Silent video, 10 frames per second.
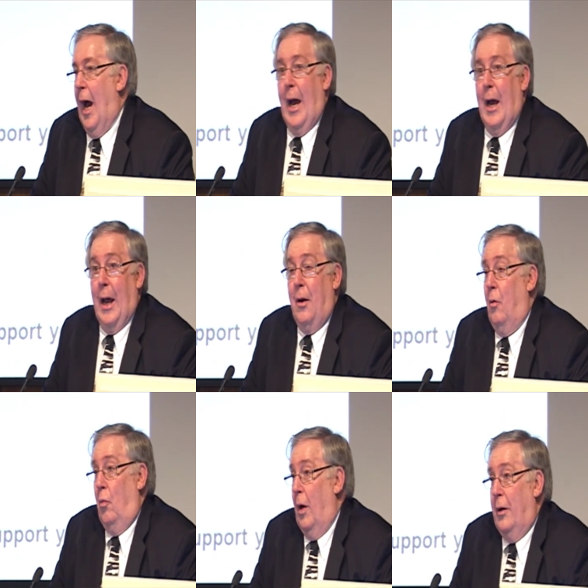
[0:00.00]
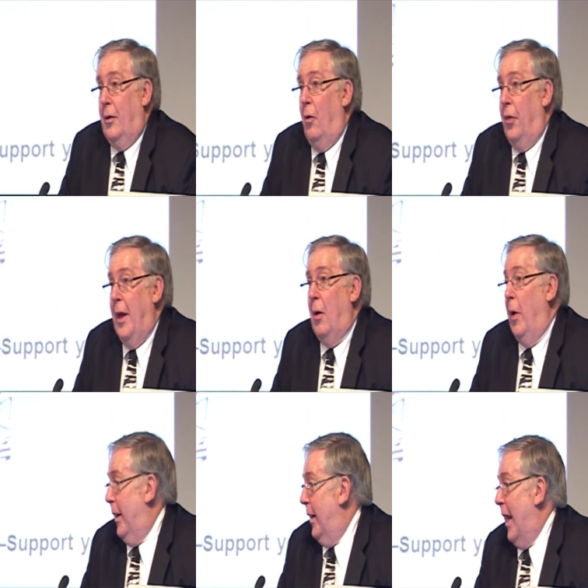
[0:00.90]
I, don't, I don't think
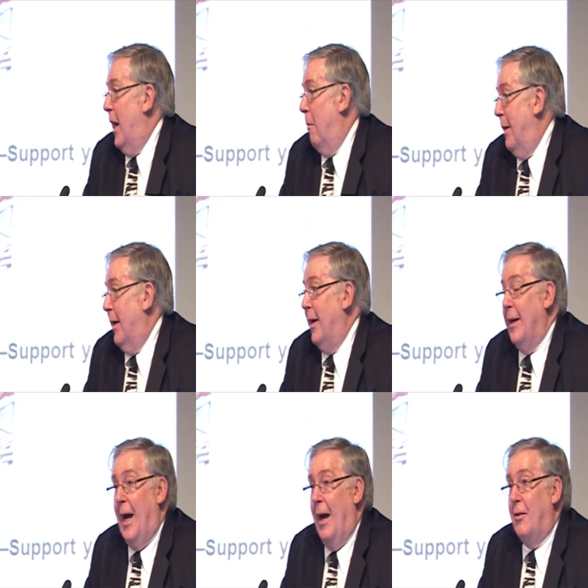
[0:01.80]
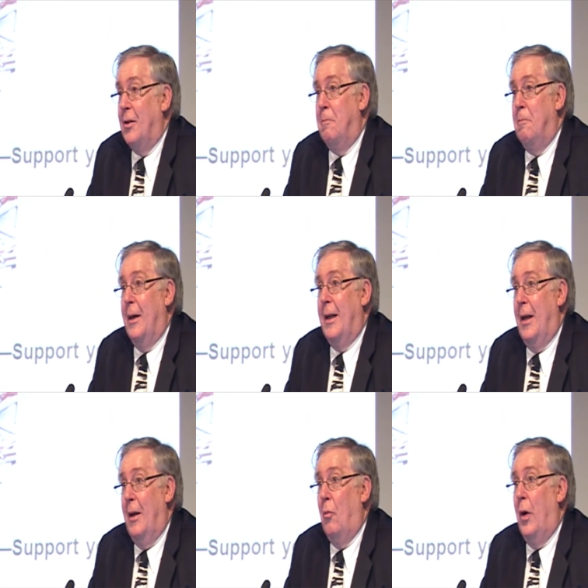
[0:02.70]
we need a billion dollars,
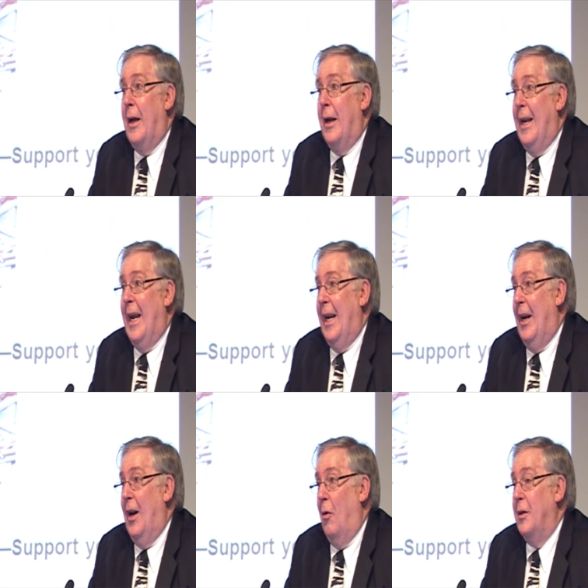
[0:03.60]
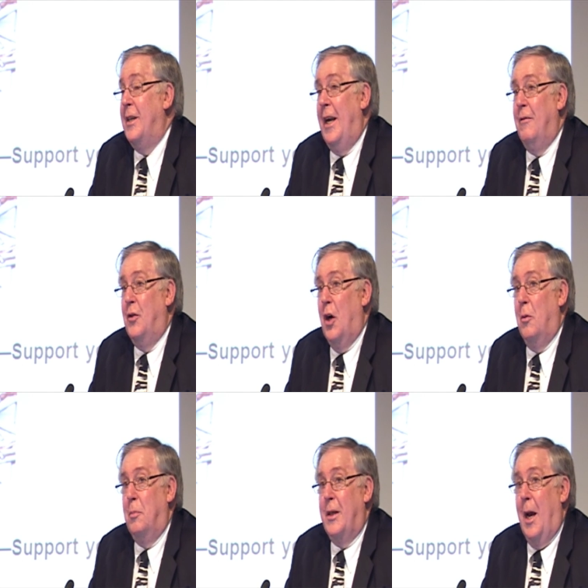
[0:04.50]
but we could need, you know, a Steve
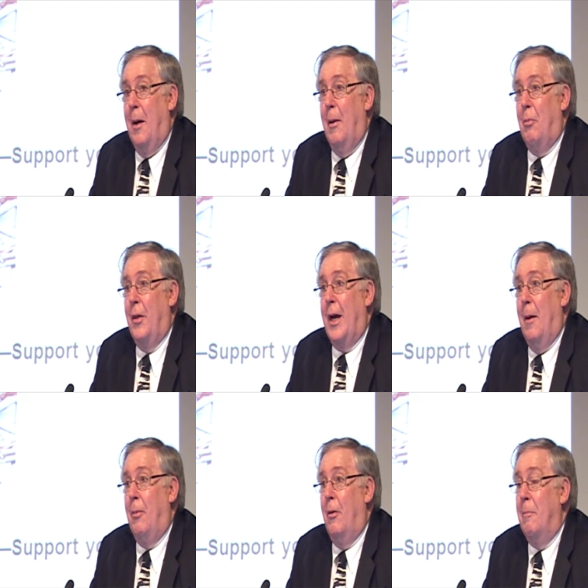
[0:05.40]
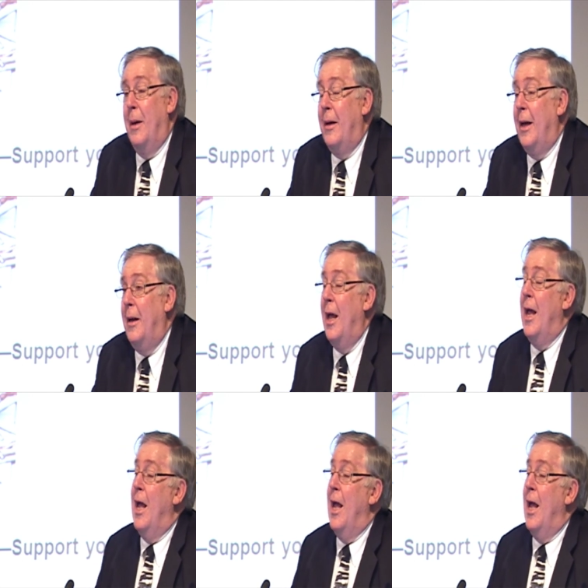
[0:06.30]
Jobs to come up with a couple of million.